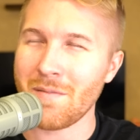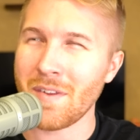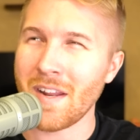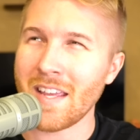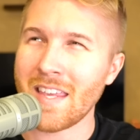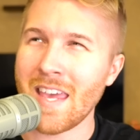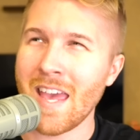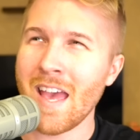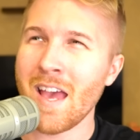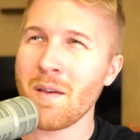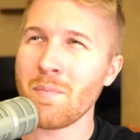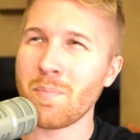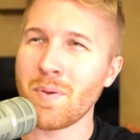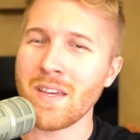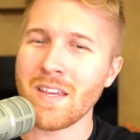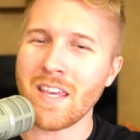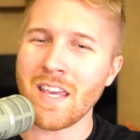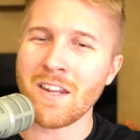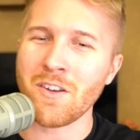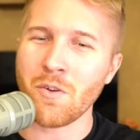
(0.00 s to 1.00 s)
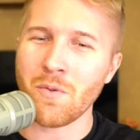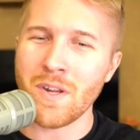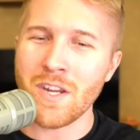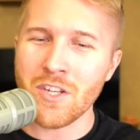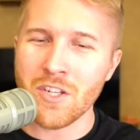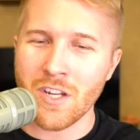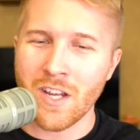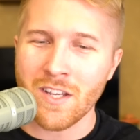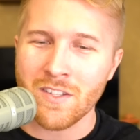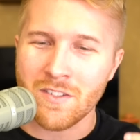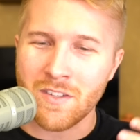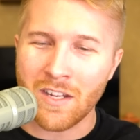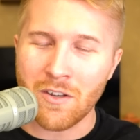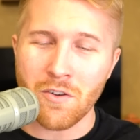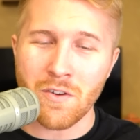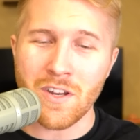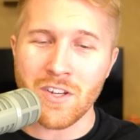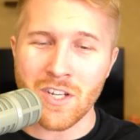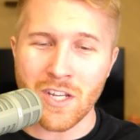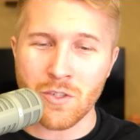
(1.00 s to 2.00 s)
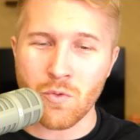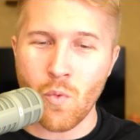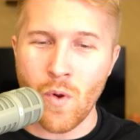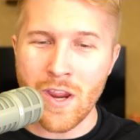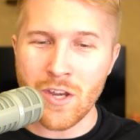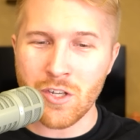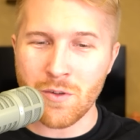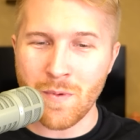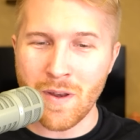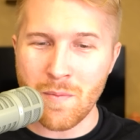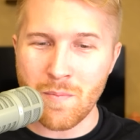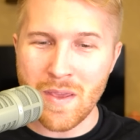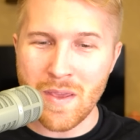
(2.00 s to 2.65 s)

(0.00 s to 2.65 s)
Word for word: I mean, I can't pick Indonesia because Indonesia has way too many